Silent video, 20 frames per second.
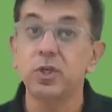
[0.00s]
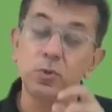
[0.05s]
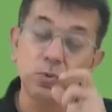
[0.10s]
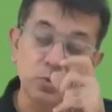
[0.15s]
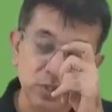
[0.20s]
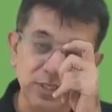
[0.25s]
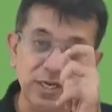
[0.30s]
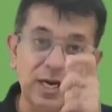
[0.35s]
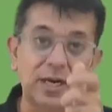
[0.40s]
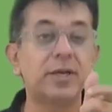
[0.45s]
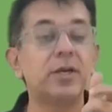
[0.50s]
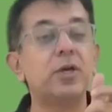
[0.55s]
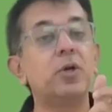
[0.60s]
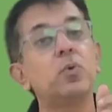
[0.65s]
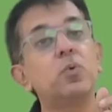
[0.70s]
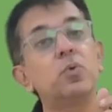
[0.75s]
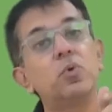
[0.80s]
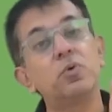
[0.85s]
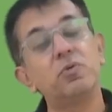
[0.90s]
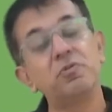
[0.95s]
You started
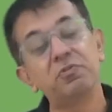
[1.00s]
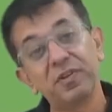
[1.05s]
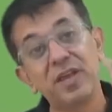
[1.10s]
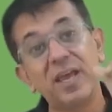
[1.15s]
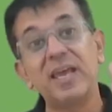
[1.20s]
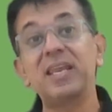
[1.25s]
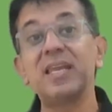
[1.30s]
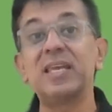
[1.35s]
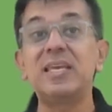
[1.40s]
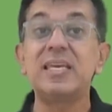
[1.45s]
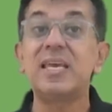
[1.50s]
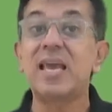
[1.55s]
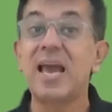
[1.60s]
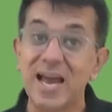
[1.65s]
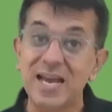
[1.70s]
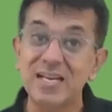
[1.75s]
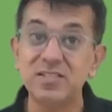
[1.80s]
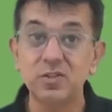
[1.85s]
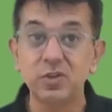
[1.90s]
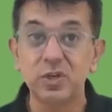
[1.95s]
to know where he
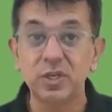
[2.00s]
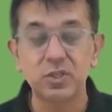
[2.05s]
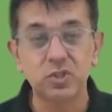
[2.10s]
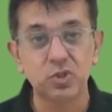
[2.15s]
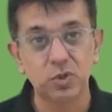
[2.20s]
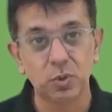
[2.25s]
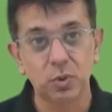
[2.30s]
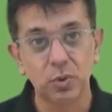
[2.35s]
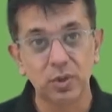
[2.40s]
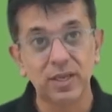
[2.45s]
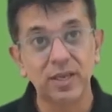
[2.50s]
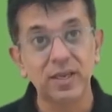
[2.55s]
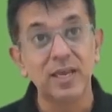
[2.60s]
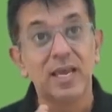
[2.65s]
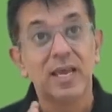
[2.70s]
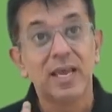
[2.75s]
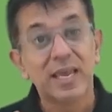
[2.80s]
has reached. Okay.